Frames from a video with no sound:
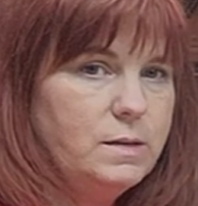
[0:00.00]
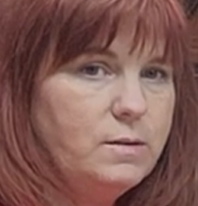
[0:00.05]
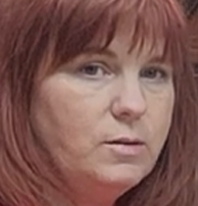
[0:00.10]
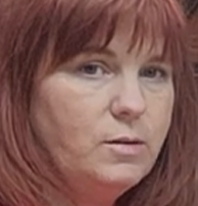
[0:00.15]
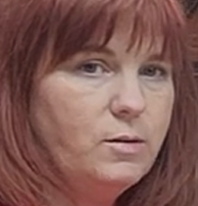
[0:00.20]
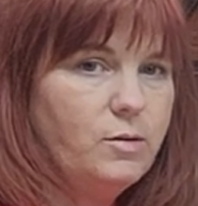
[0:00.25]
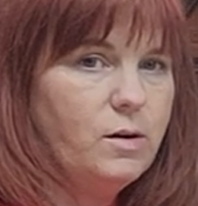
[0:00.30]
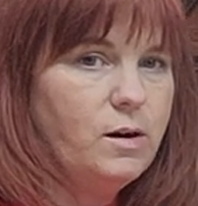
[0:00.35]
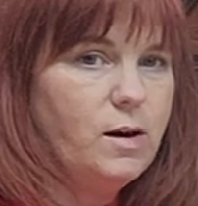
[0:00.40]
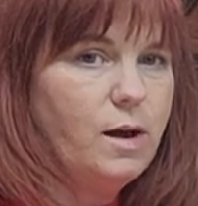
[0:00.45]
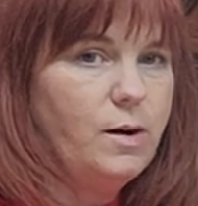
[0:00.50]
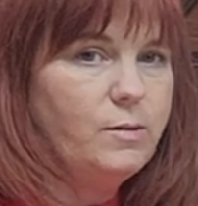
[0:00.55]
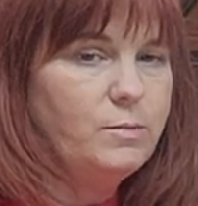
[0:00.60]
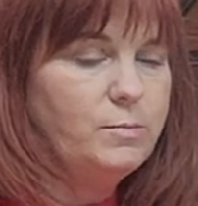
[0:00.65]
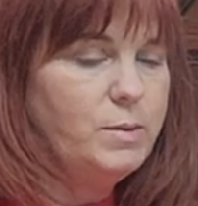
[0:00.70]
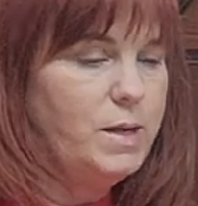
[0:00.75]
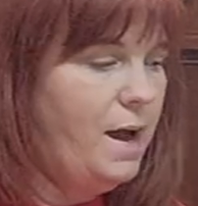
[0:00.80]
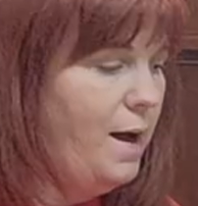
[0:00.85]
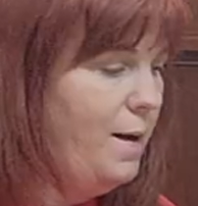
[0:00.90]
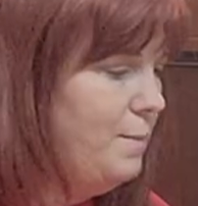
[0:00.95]
or I would
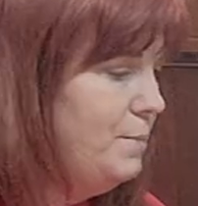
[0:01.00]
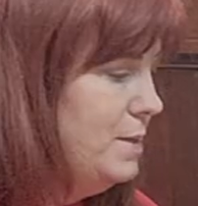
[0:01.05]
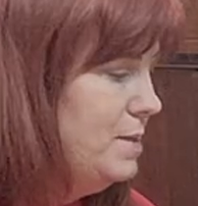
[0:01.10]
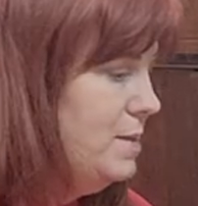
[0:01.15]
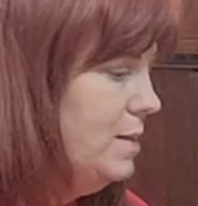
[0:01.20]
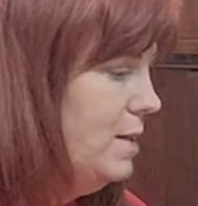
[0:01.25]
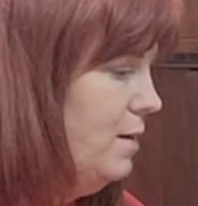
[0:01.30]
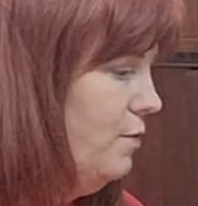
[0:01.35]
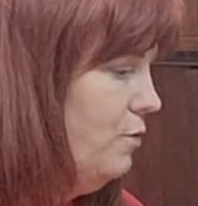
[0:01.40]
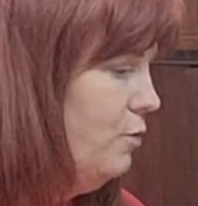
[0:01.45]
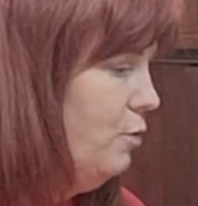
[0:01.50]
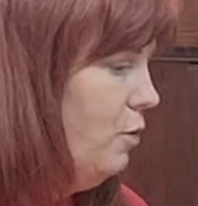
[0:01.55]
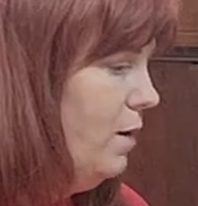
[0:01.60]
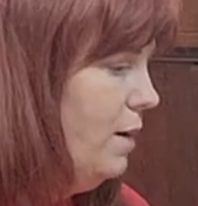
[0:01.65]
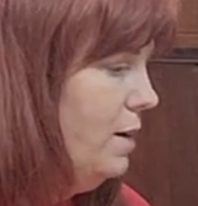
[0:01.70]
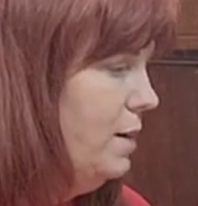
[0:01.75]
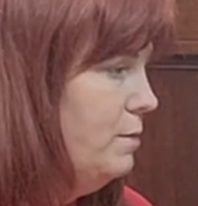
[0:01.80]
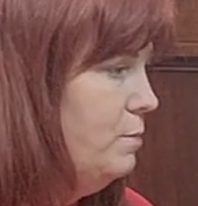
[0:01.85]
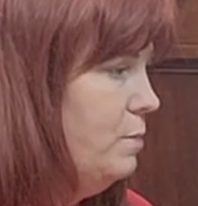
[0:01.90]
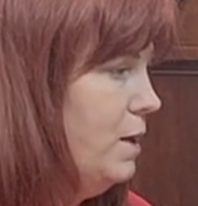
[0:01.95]
be happy to give
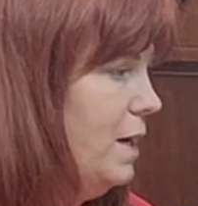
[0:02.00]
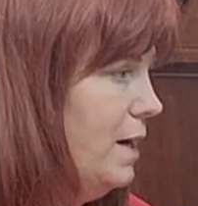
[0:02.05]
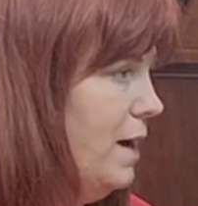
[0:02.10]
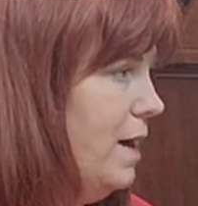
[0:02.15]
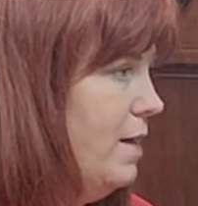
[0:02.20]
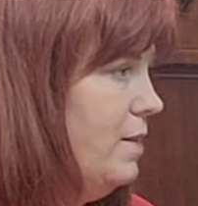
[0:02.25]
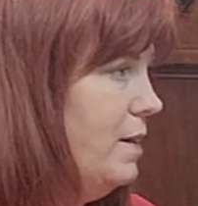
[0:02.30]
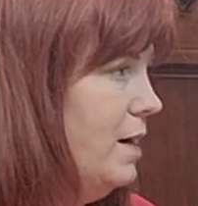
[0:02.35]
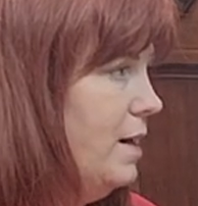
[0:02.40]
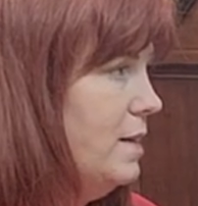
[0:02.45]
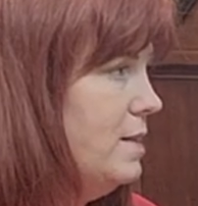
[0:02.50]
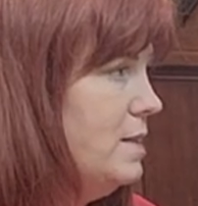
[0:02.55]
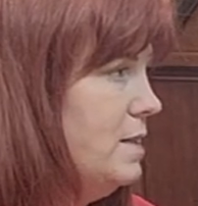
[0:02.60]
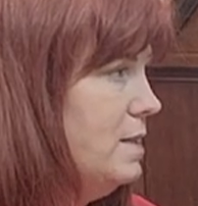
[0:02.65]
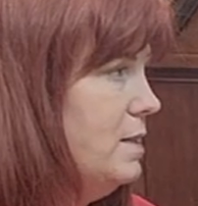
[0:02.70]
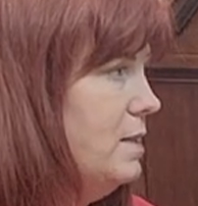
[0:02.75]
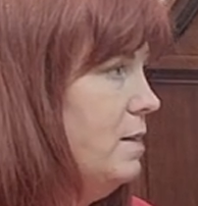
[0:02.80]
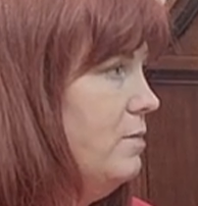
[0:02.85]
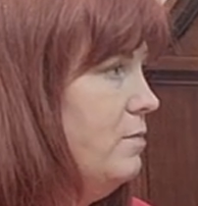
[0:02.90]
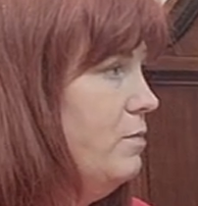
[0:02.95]
credit, but I got the
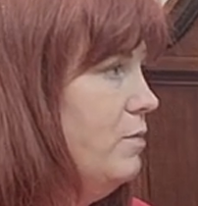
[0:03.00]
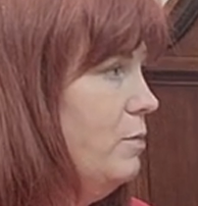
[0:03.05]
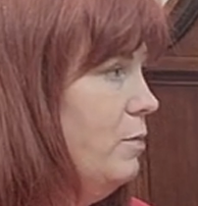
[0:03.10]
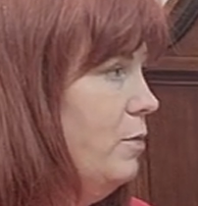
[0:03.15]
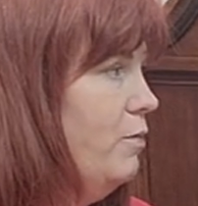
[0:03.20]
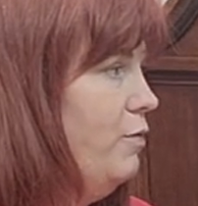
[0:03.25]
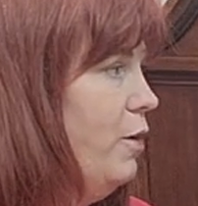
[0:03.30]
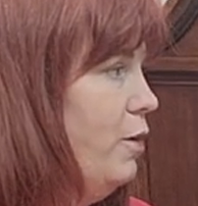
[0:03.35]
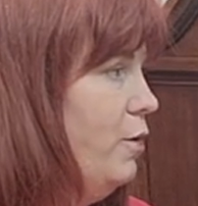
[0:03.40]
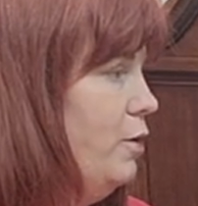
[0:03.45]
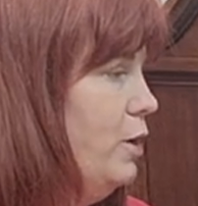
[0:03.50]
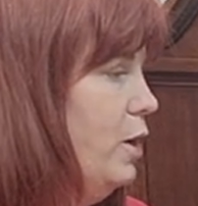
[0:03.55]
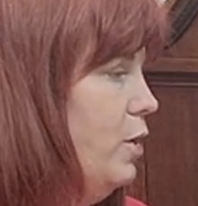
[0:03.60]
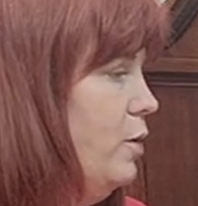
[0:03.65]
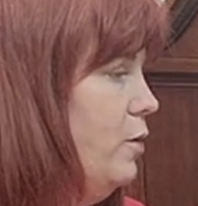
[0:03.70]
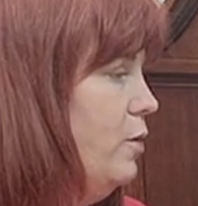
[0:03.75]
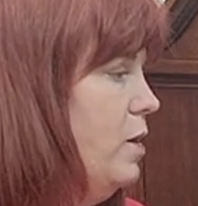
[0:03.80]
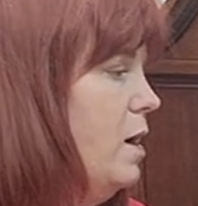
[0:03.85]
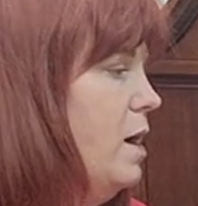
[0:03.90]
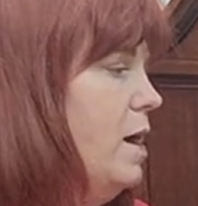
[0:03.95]
idea from a photo.